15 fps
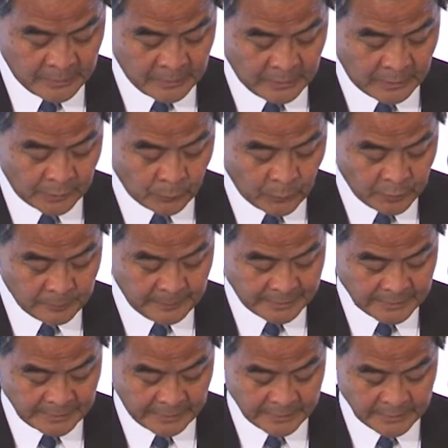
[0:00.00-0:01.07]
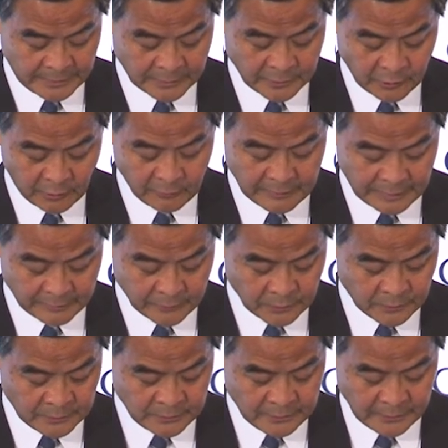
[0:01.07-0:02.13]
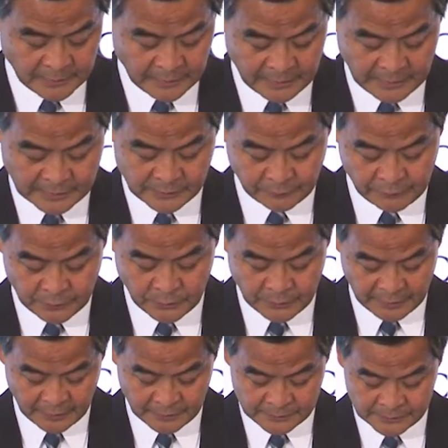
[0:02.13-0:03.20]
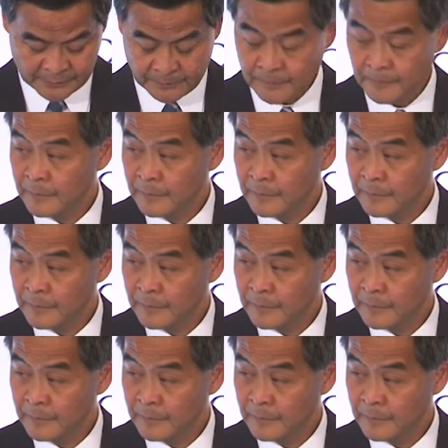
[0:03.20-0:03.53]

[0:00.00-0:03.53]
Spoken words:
and will maintain at the current level in the next few years.